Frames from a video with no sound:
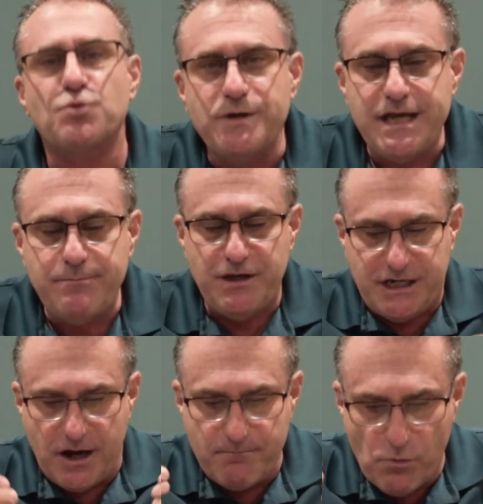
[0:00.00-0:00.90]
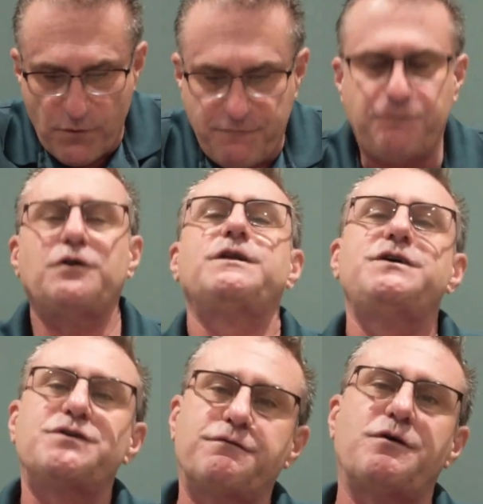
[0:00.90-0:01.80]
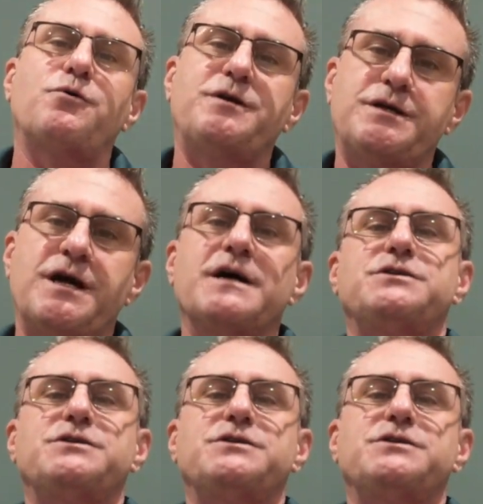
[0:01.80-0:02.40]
we become more fully devoted